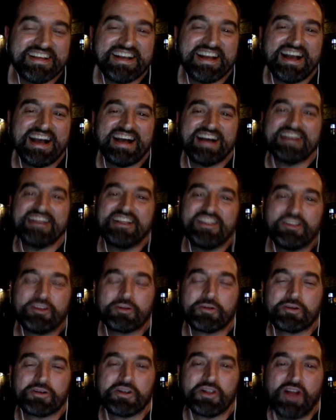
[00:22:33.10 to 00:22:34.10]
Uh,
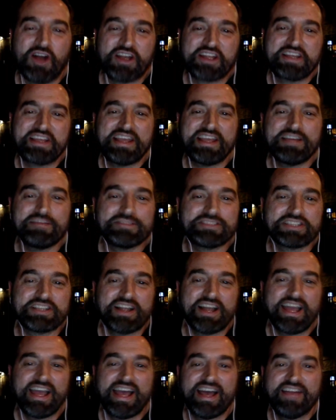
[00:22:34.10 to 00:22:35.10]
there were a lot of games that
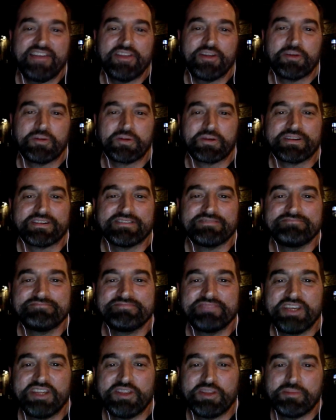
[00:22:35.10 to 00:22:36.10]
I had that were
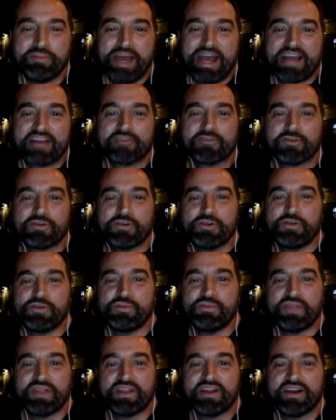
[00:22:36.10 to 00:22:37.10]
in the back
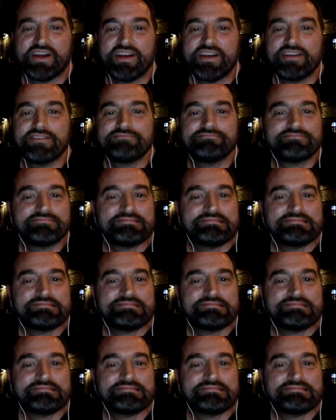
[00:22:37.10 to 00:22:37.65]
room that I